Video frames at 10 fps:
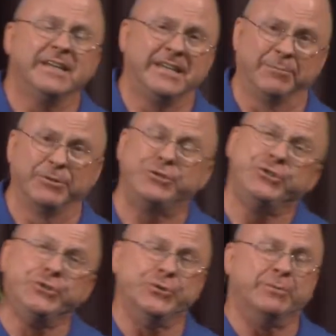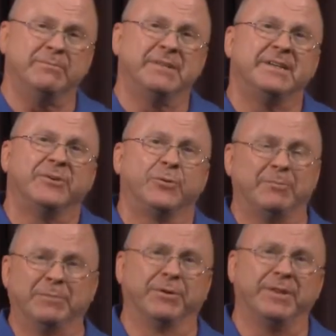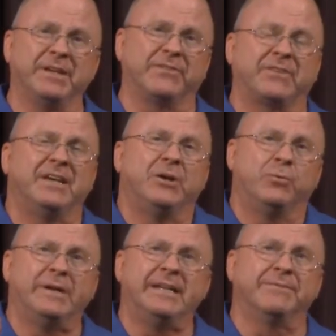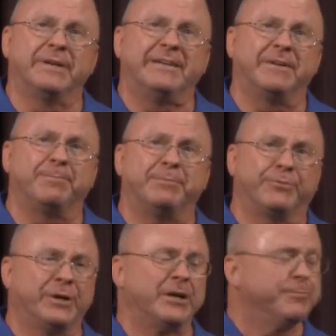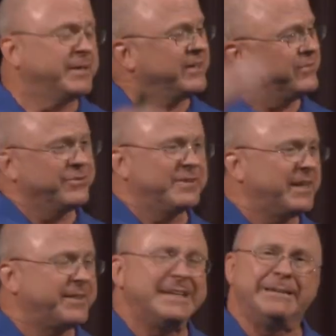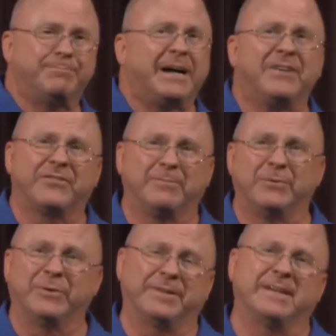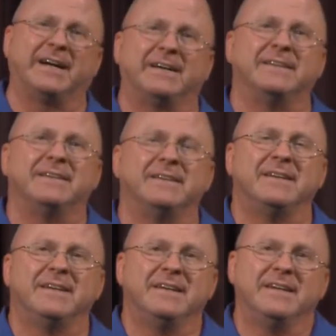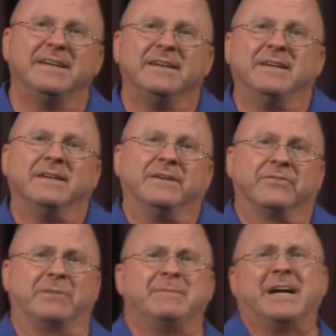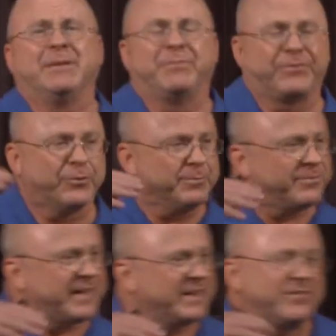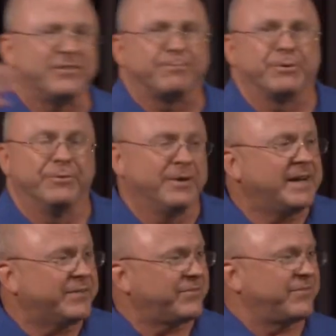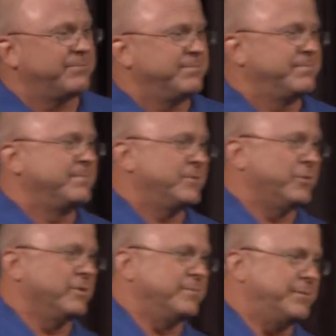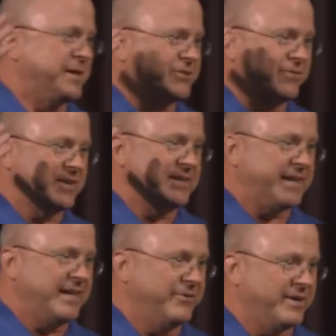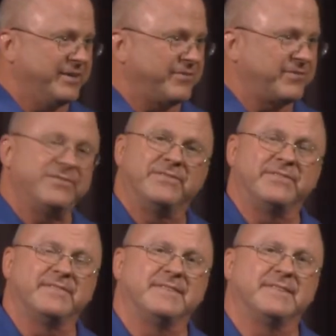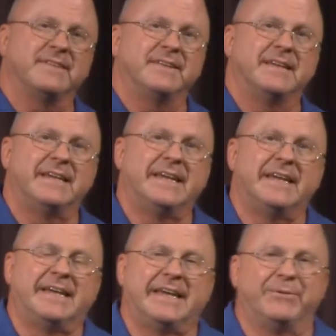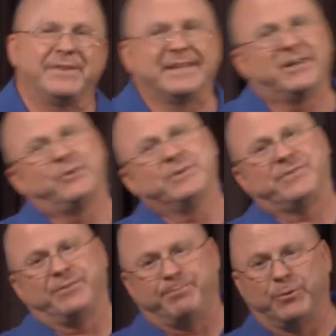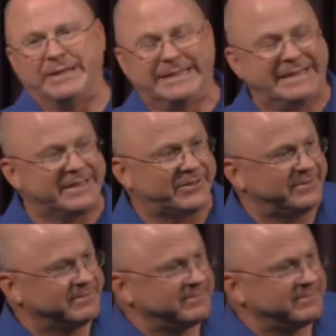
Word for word: Number 2, remember this. We never give up in prayer because there's nothing impossible with God. Sometimes circumstances progress, or maybe I should say digress, and we think, oh, what's the point now?